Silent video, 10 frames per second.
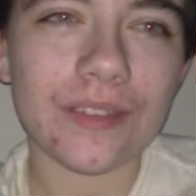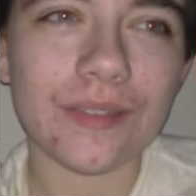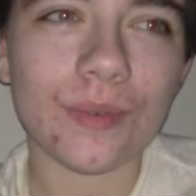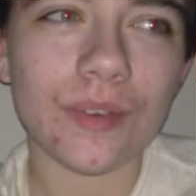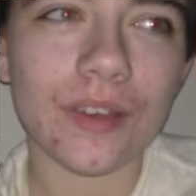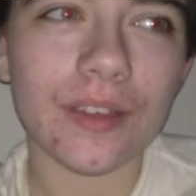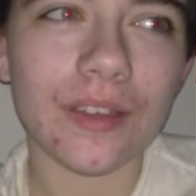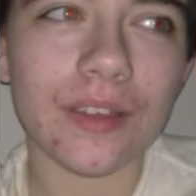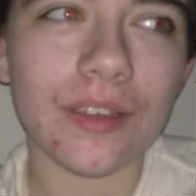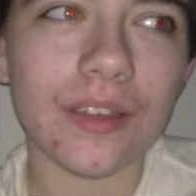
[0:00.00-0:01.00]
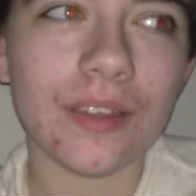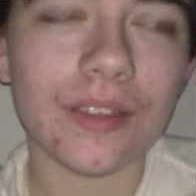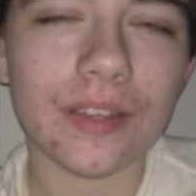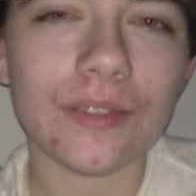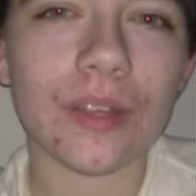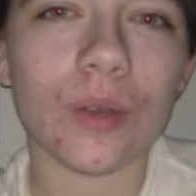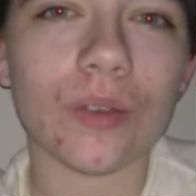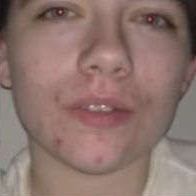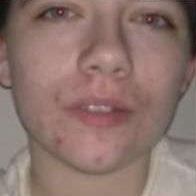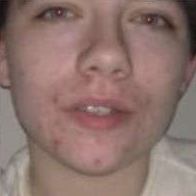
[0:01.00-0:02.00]
to answer that
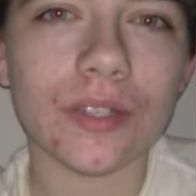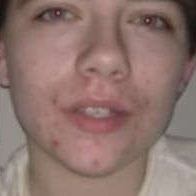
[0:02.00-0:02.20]
question.